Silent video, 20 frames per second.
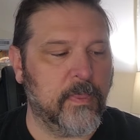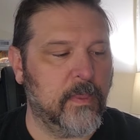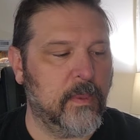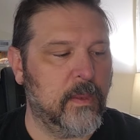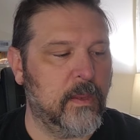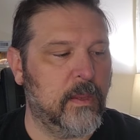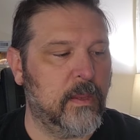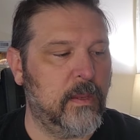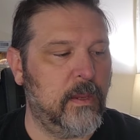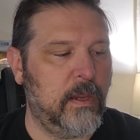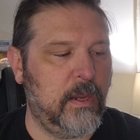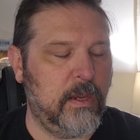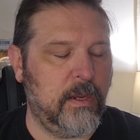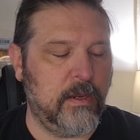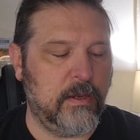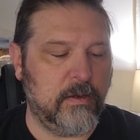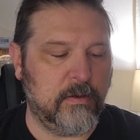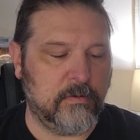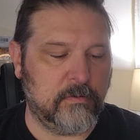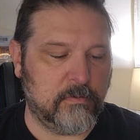Rage
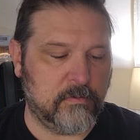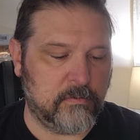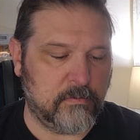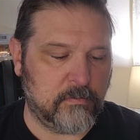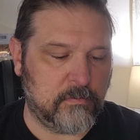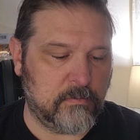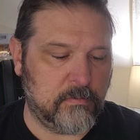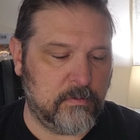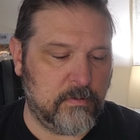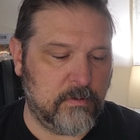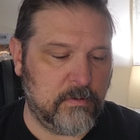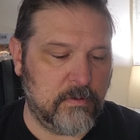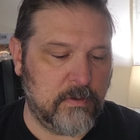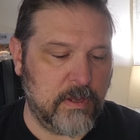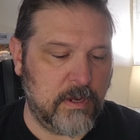sticker.